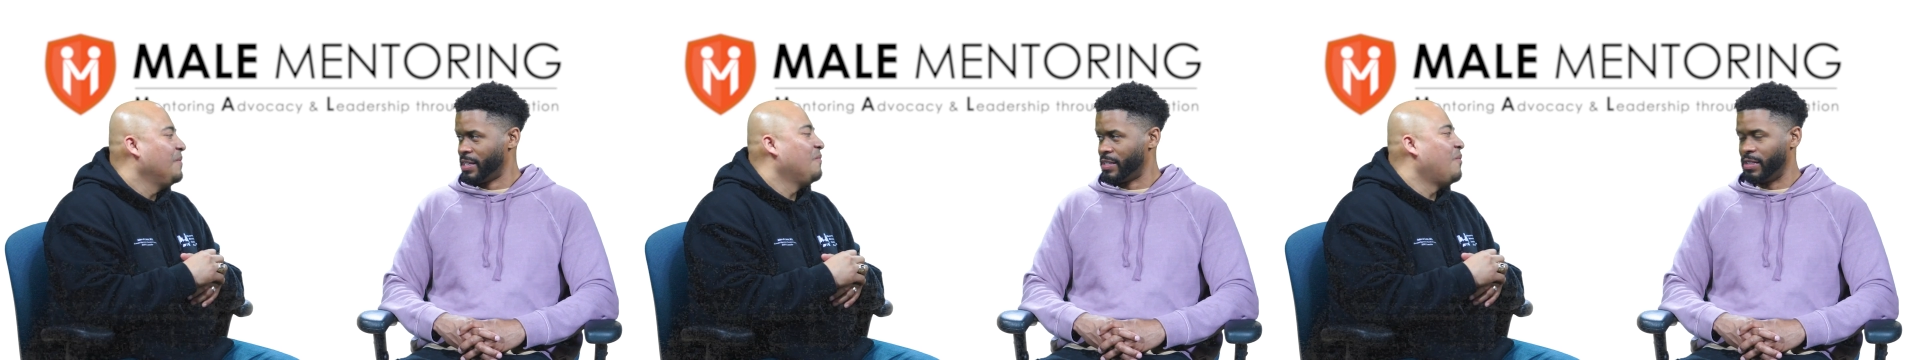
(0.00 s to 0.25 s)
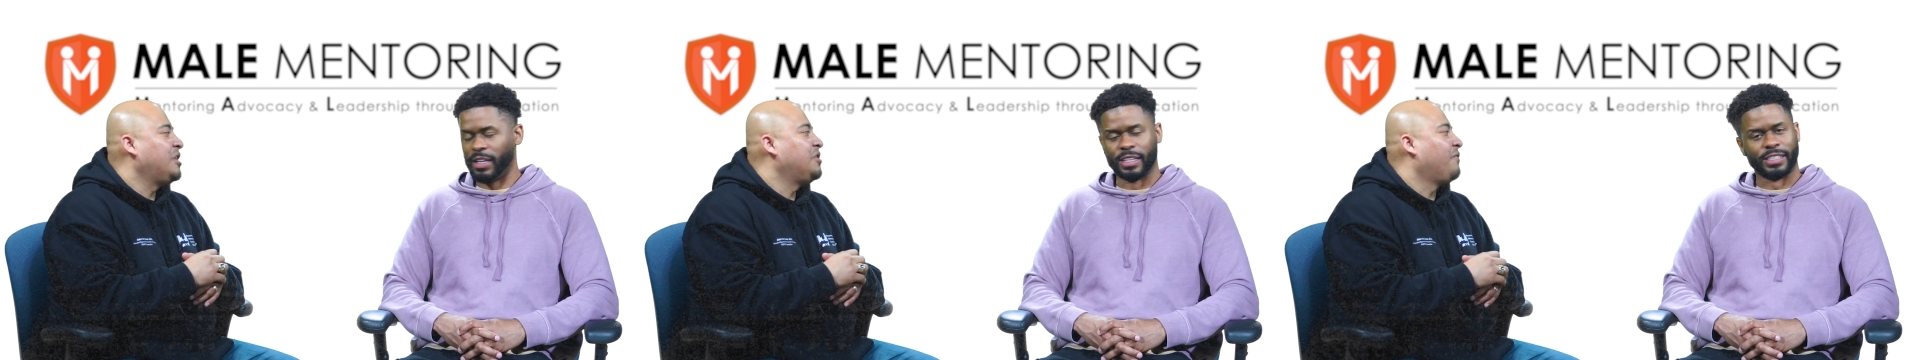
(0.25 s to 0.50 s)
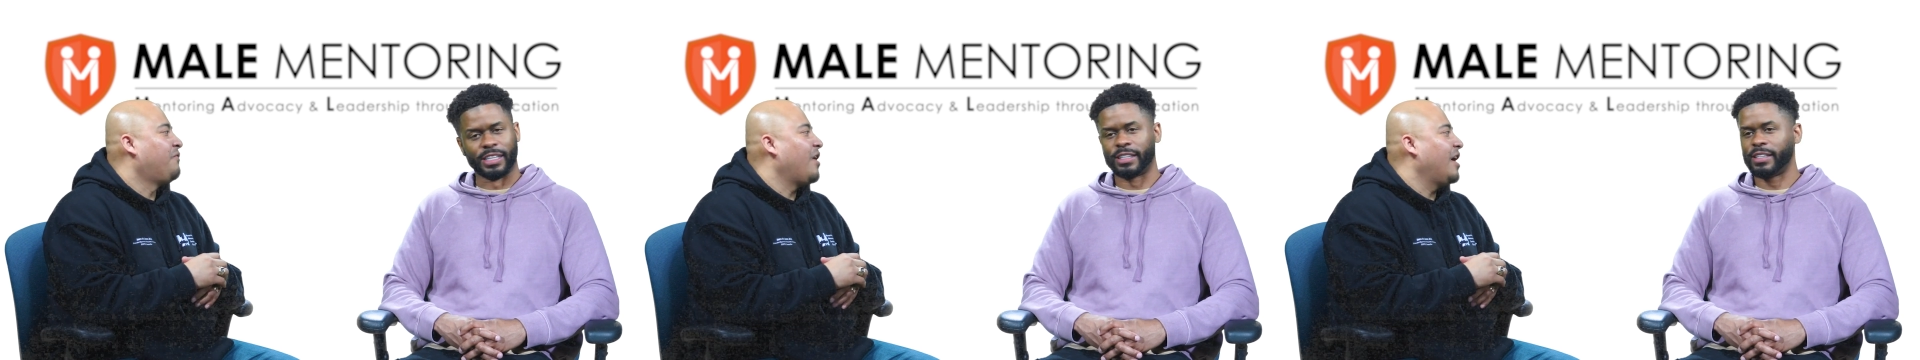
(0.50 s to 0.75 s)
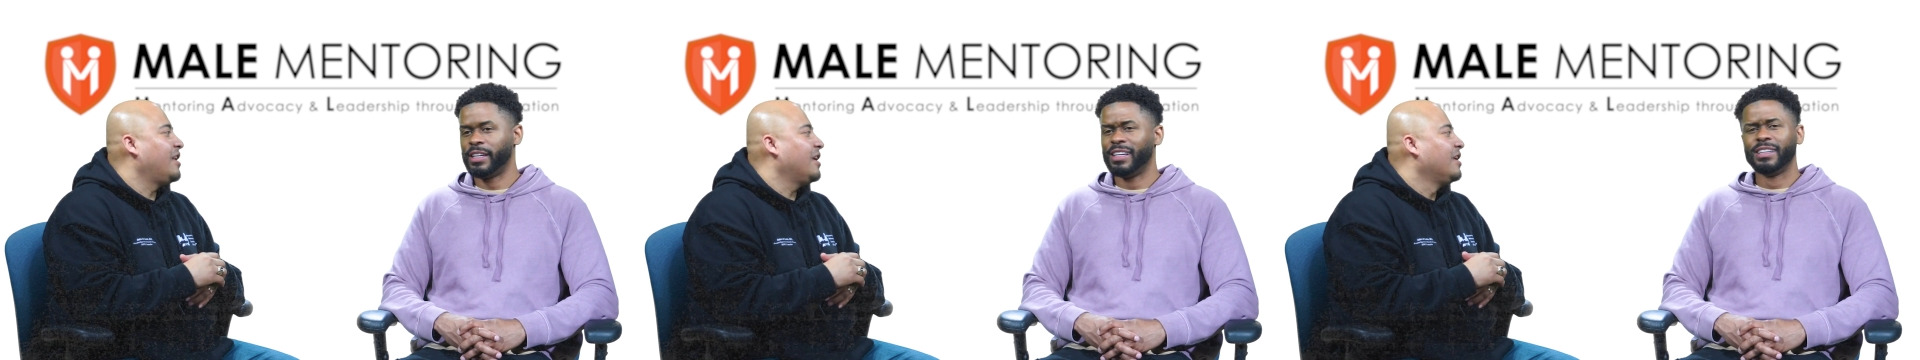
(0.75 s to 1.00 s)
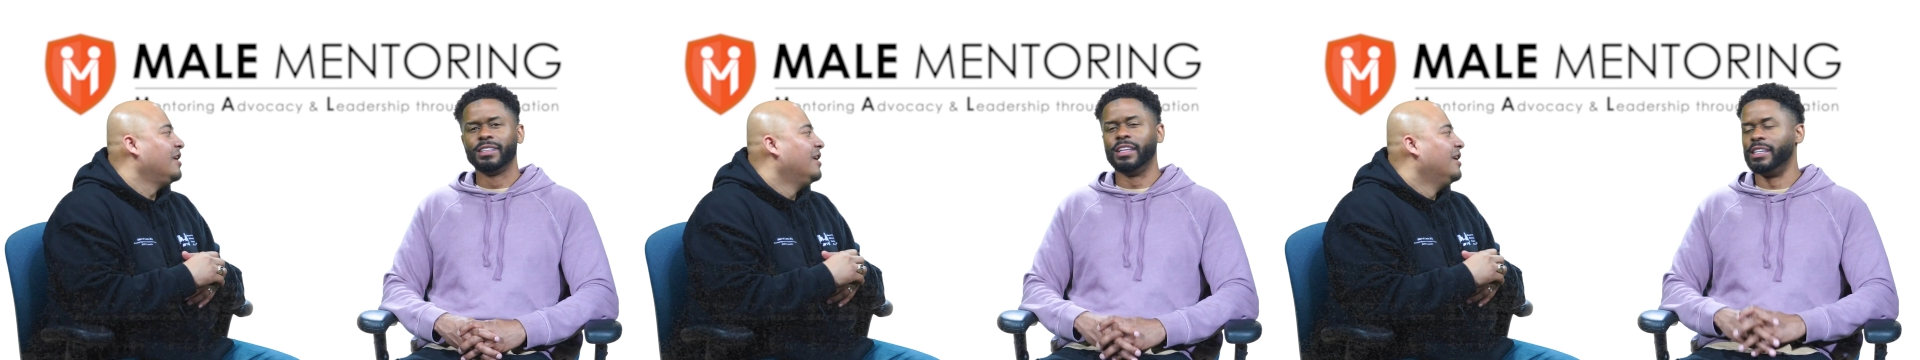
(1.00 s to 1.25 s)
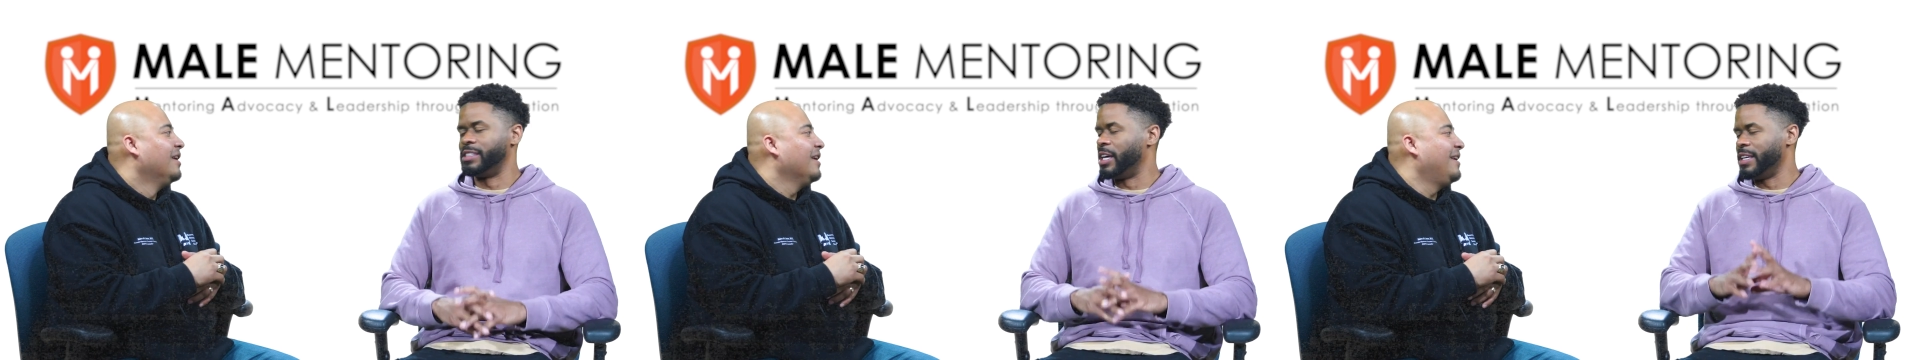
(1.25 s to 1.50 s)
Speaker 1: Wait Listen, till Friday.
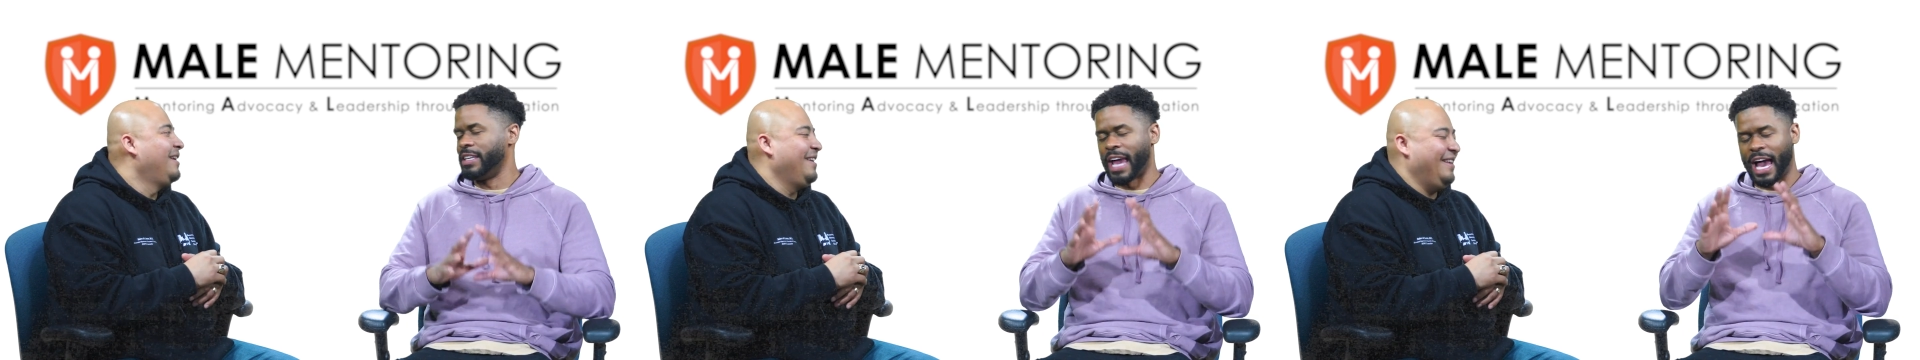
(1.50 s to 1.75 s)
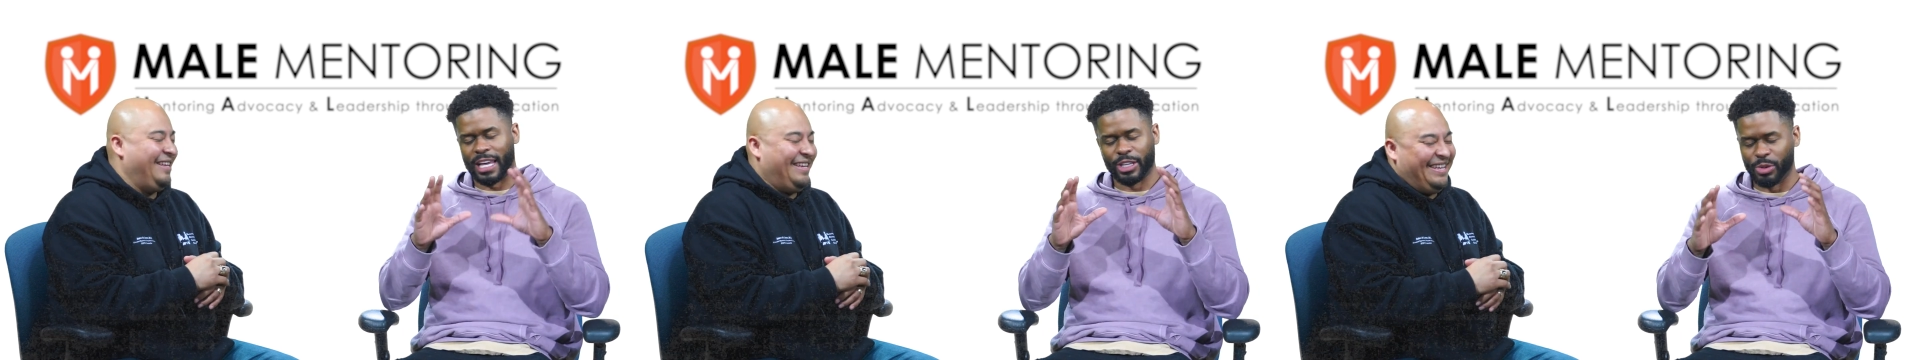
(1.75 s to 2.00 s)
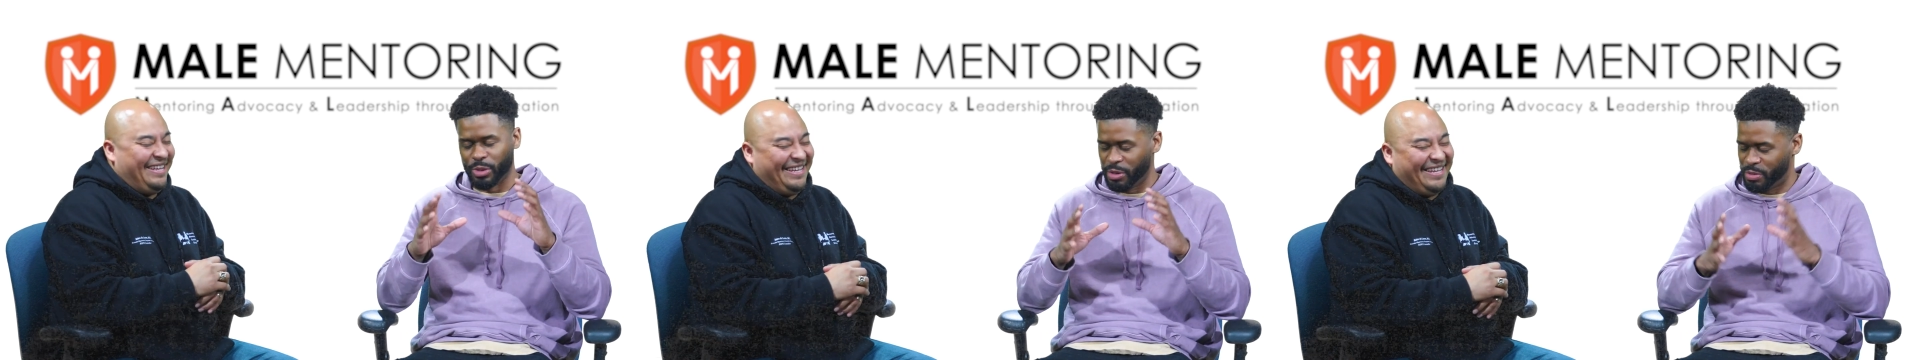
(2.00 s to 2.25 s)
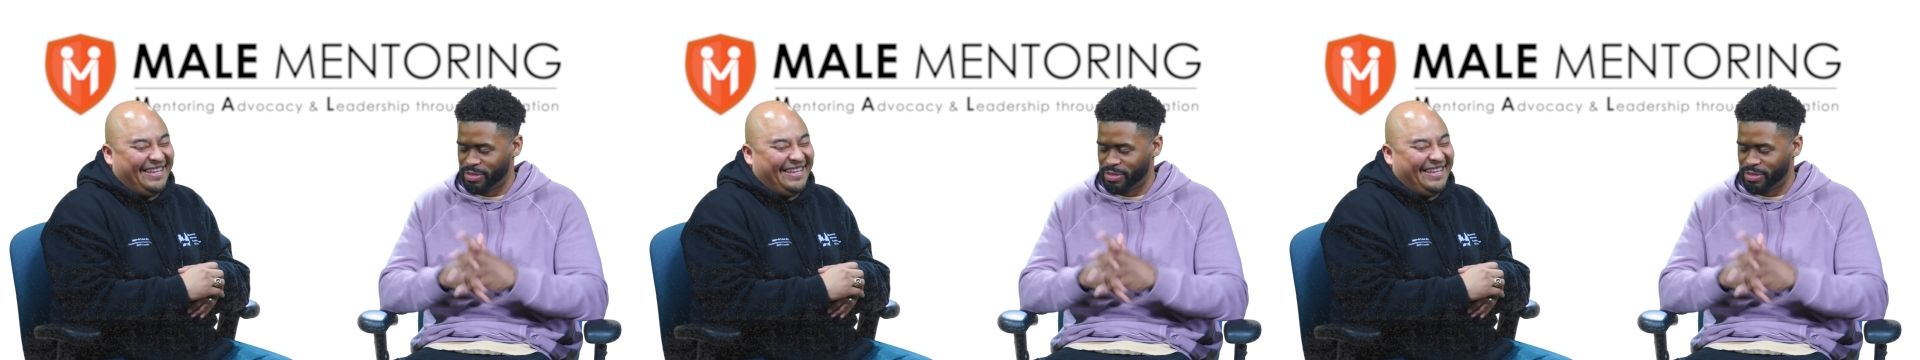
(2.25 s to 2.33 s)
This, they, yeah, you, you